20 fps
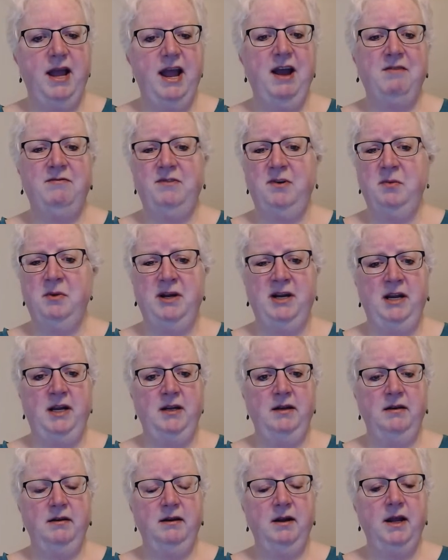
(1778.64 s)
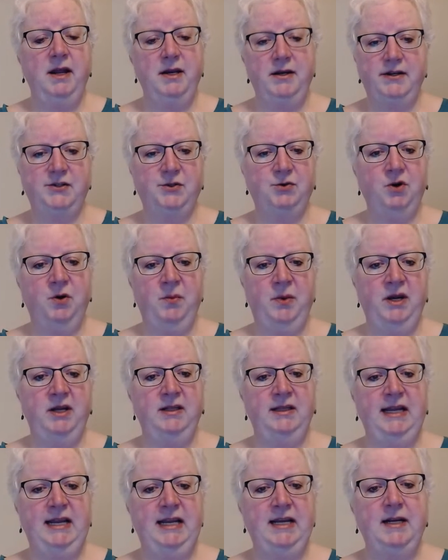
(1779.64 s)
everybody
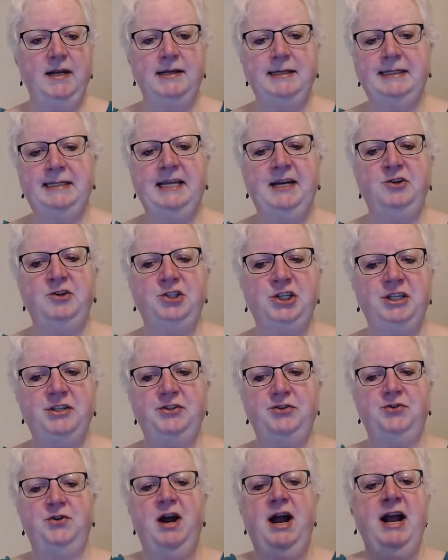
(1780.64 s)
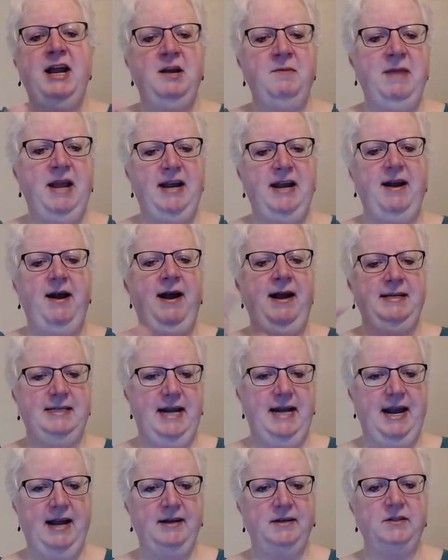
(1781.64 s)
indiscriminately because they're just trying to make
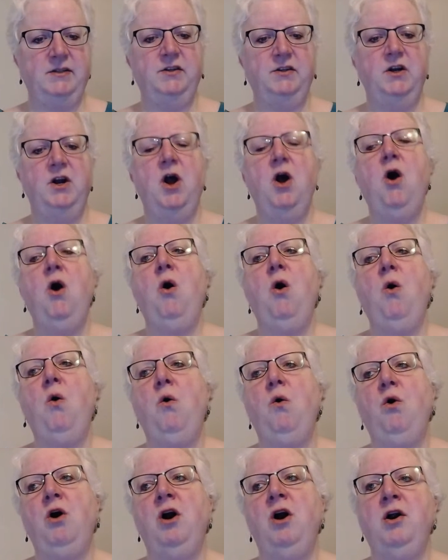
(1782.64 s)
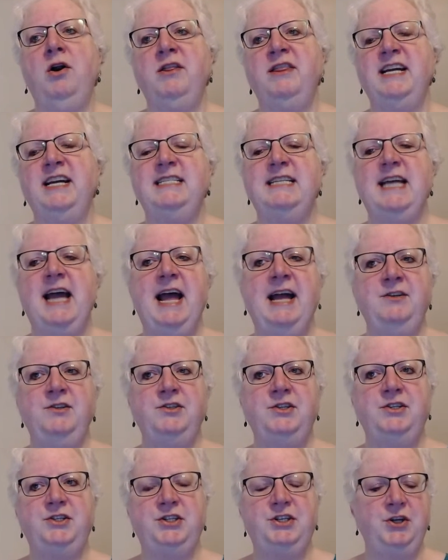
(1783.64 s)
contacts, or they
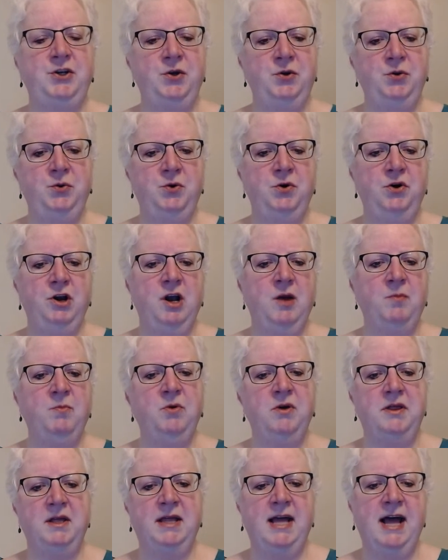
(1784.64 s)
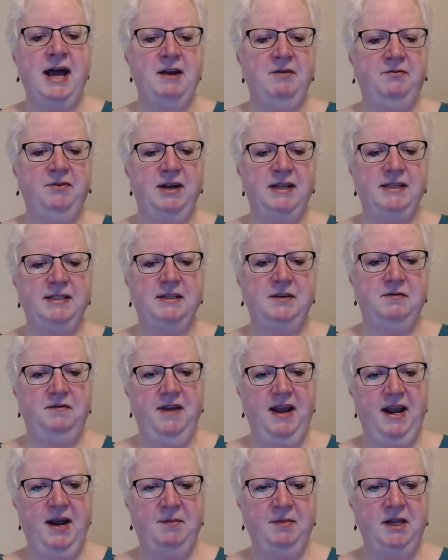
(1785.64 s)
tend to hook up with a lot of friends and
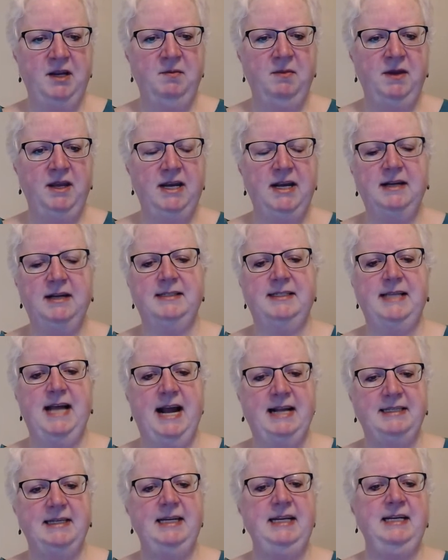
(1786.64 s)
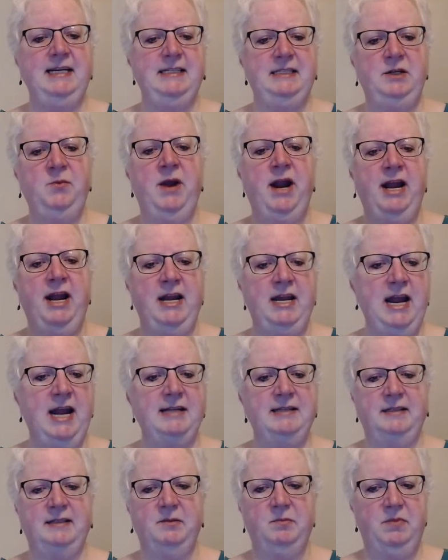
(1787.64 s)
family because that's an easy way to
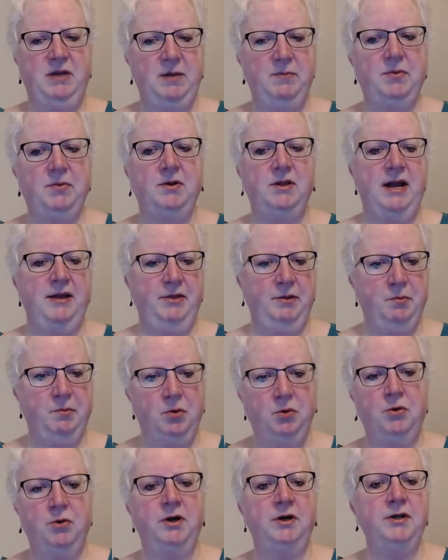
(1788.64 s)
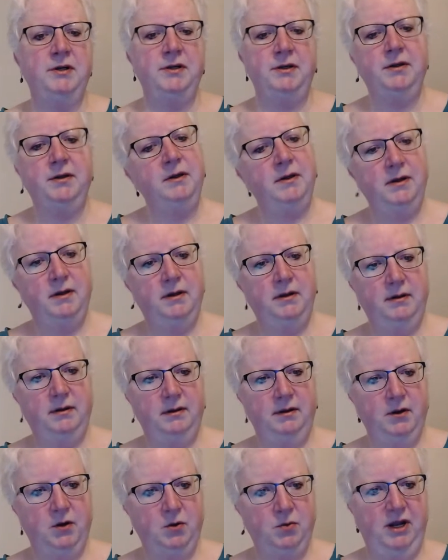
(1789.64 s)
get some people on the board
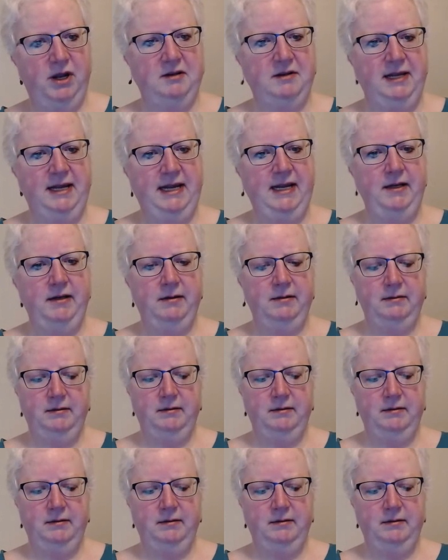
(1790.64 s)
quickly.